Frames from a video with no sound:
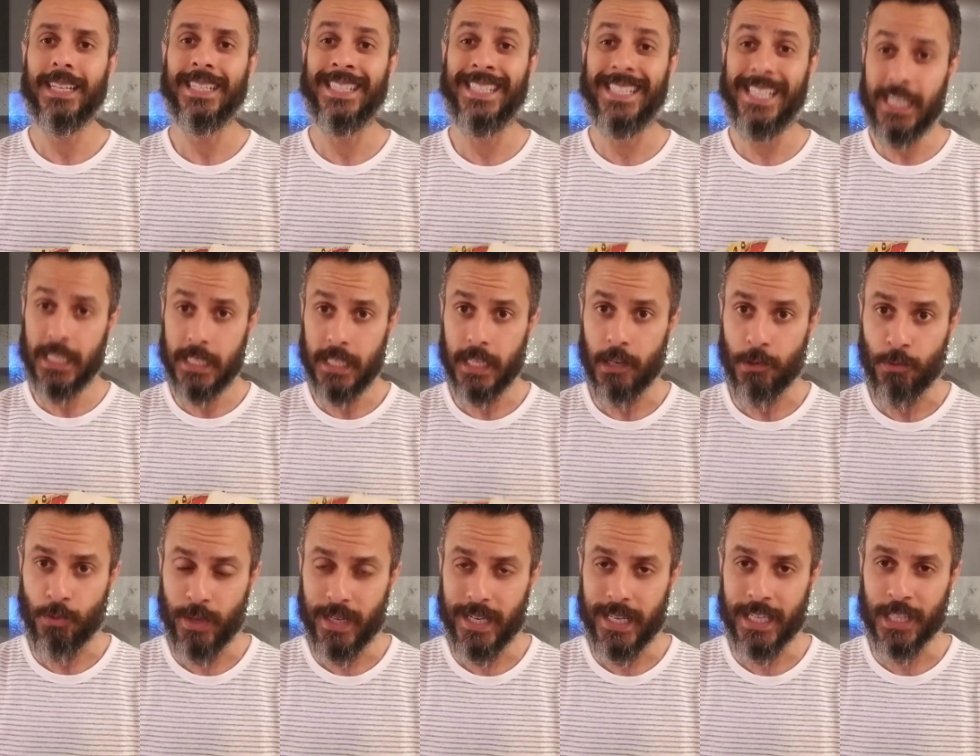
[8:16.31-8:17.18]

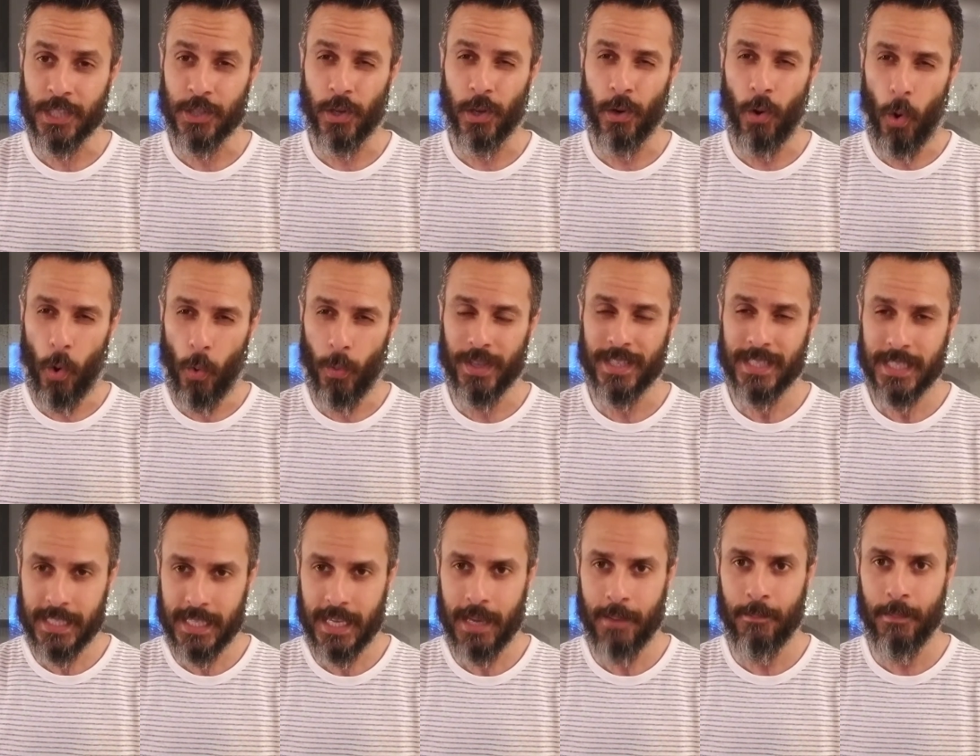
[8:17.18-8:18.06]
detailed readings, you can always
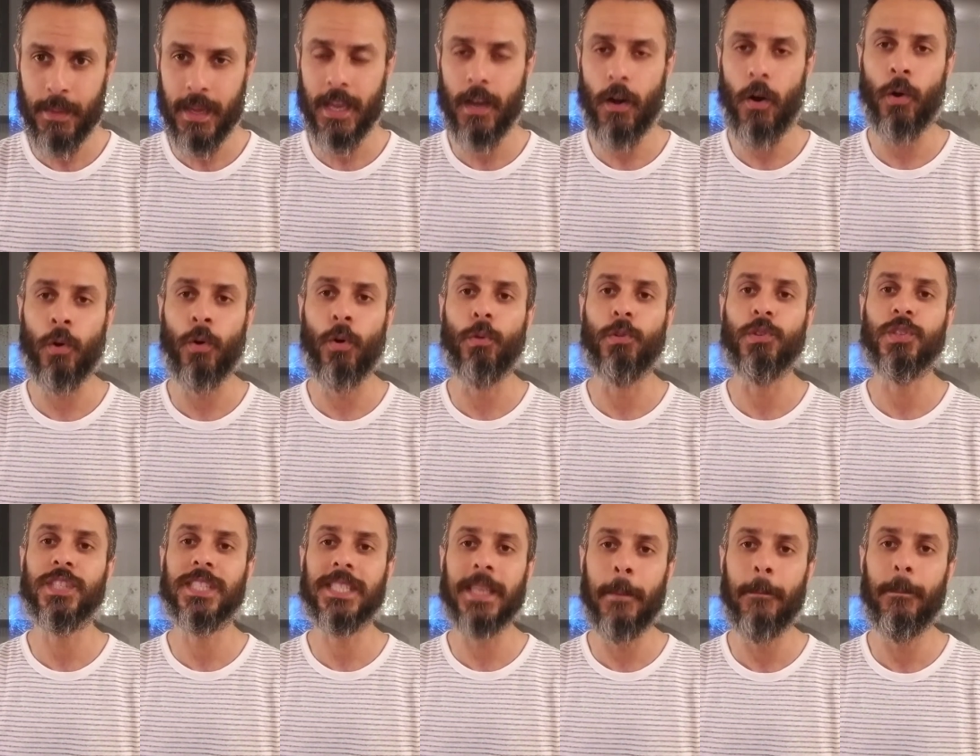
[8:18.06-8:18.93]
DM me or go to
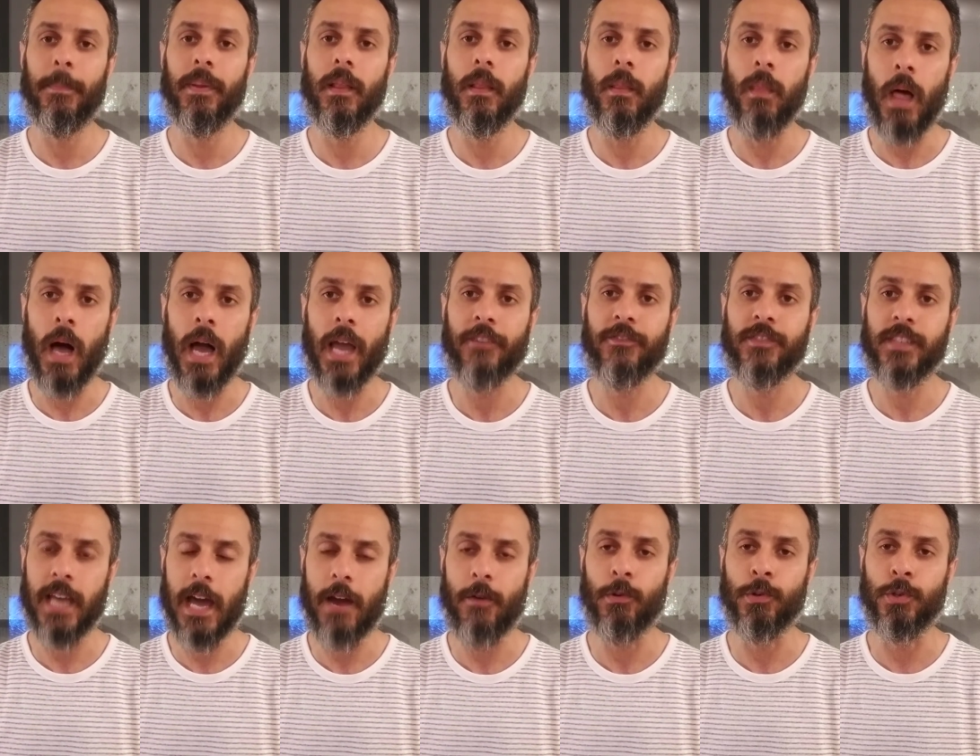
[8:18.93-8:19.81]

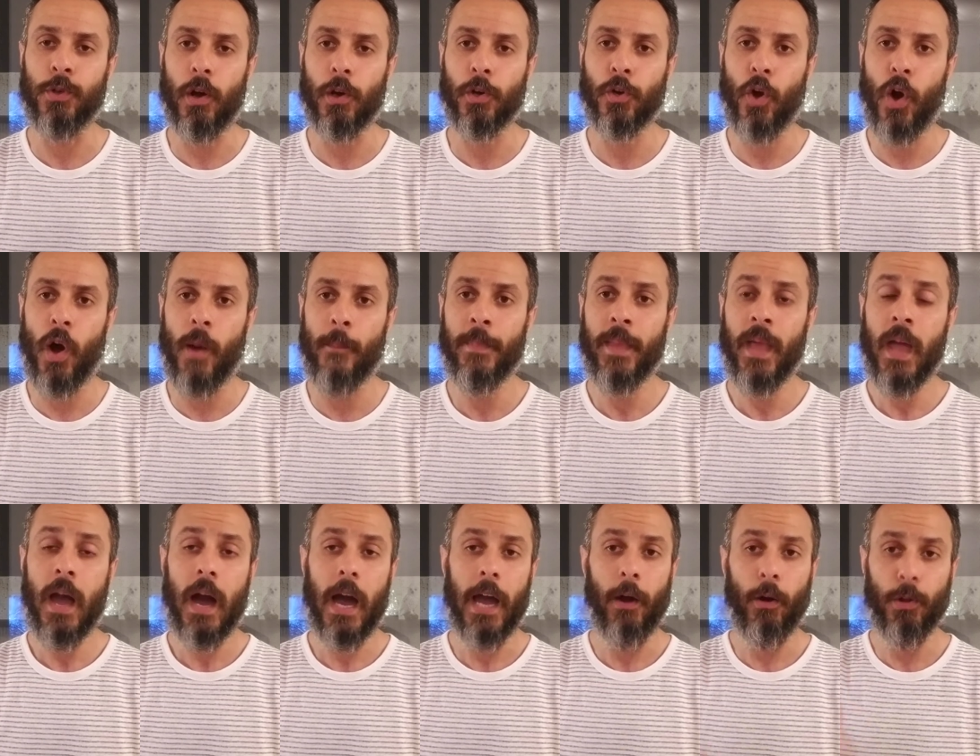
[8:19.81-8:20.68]
simplelifetarot.com.
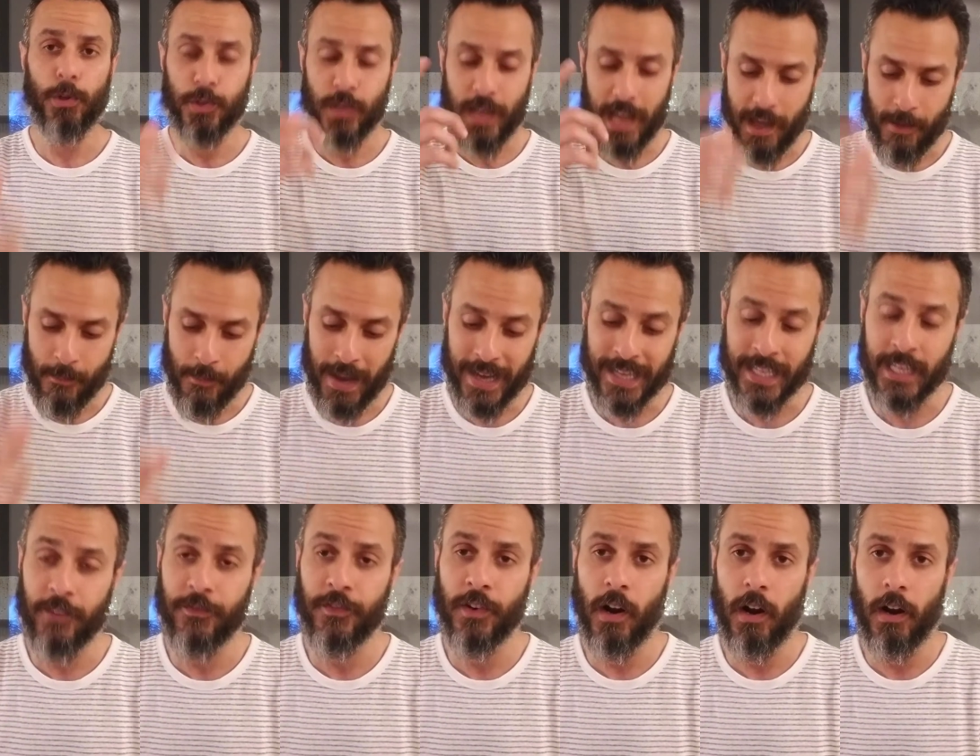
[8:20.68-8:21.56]
I also have my
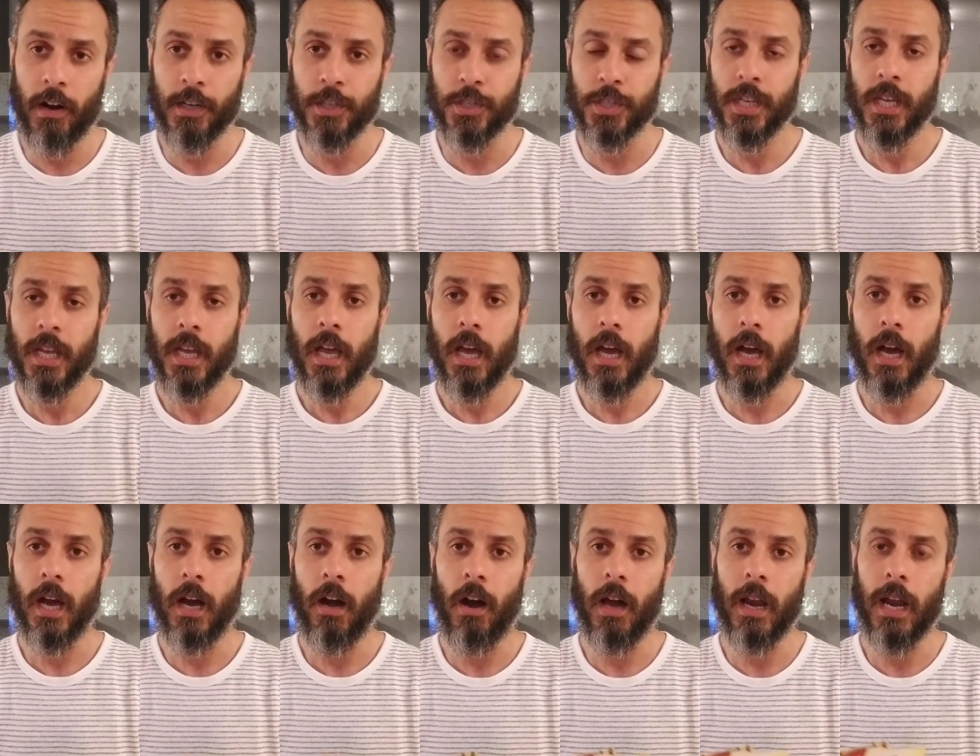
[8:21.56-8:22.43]
gift cards
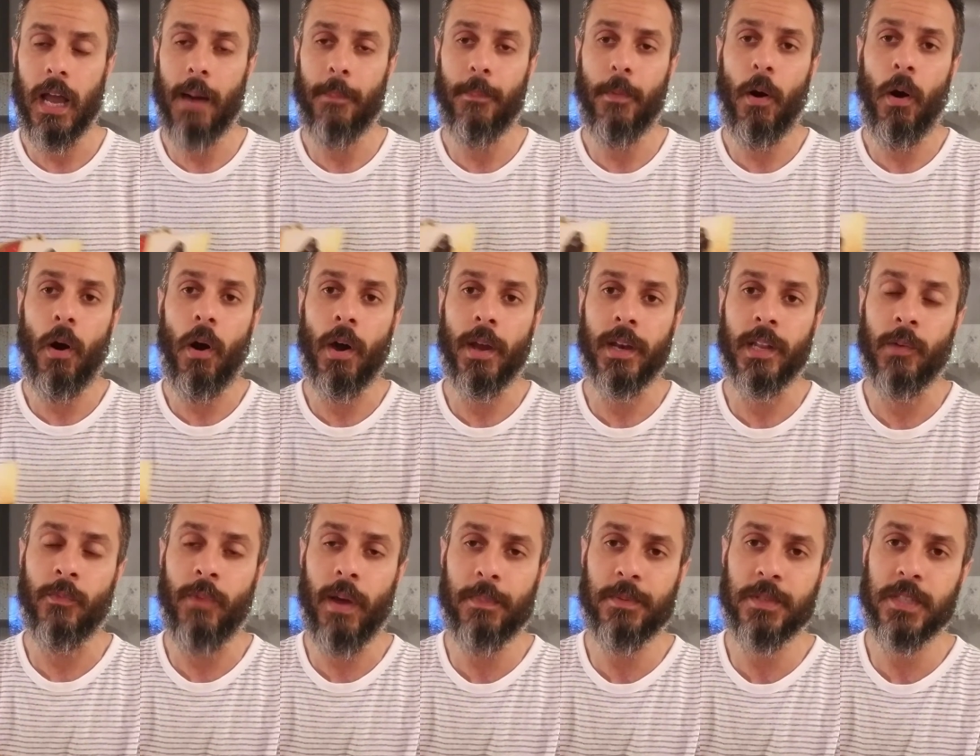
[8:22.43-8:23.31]
all up on
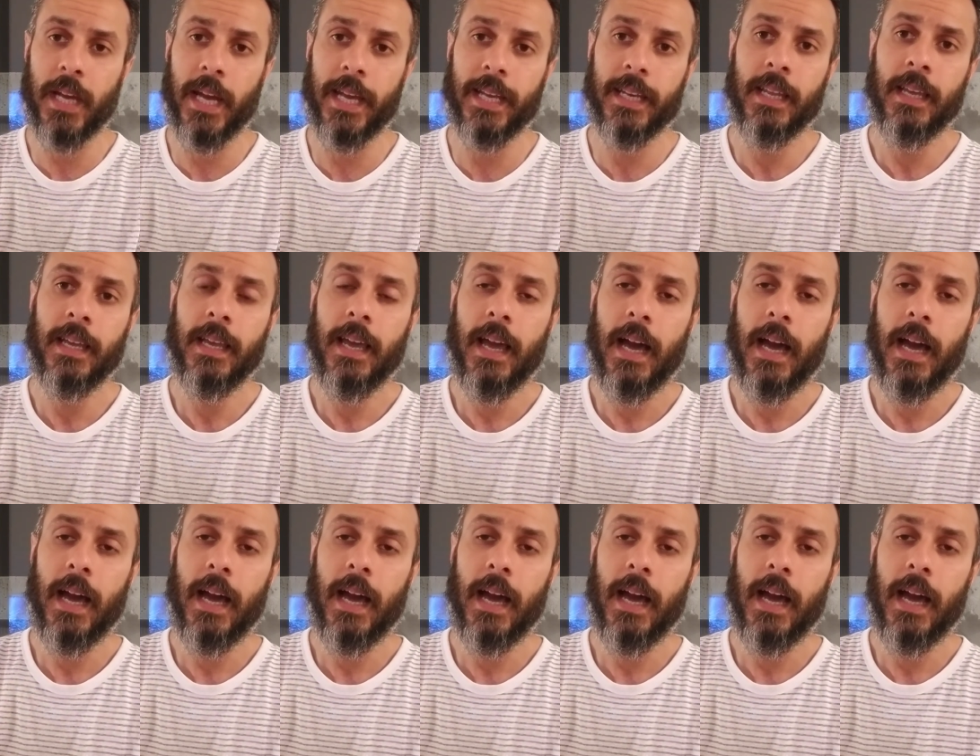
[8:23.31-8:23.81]
the website.